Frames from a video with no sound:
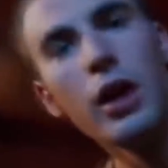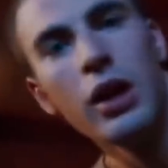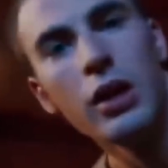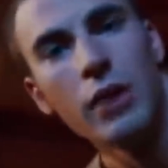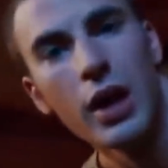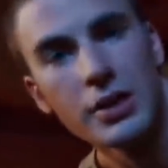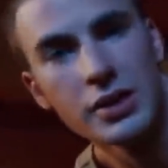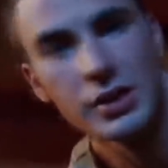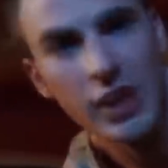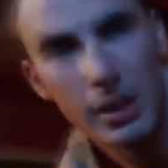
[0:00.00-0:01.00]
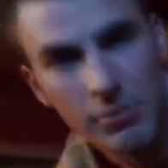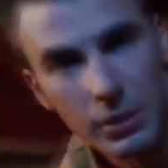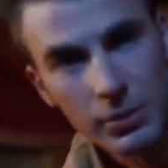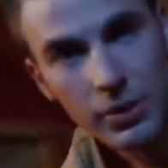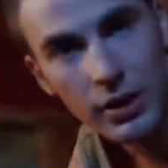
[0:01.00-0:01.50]
How did he do it,
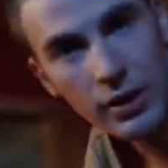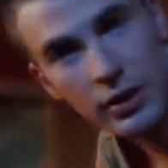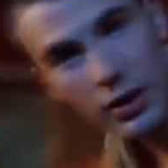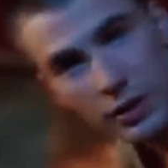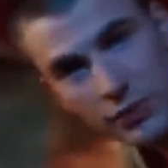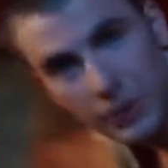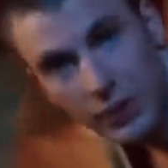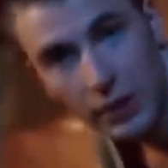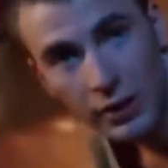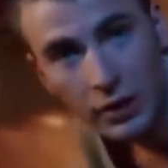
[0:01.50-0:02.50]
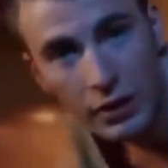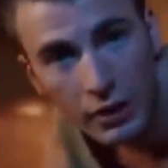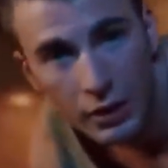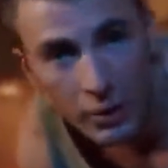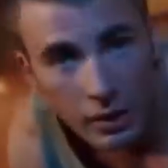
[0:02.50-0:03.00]
and why does his body look
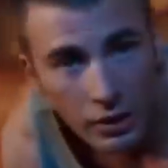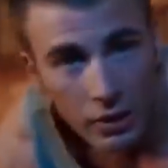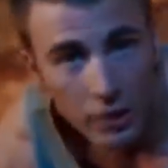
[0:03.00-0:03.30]
entirely